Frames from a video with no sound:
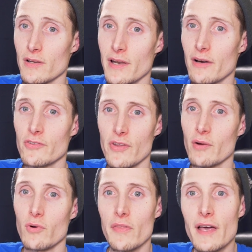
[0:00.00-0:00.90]
And I was
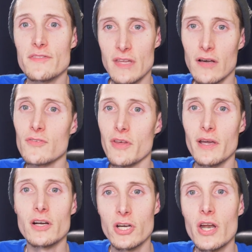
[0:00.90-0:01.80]
like, well, that sounds like
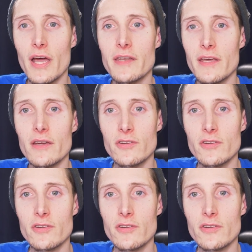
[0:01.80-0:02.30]
a good idea.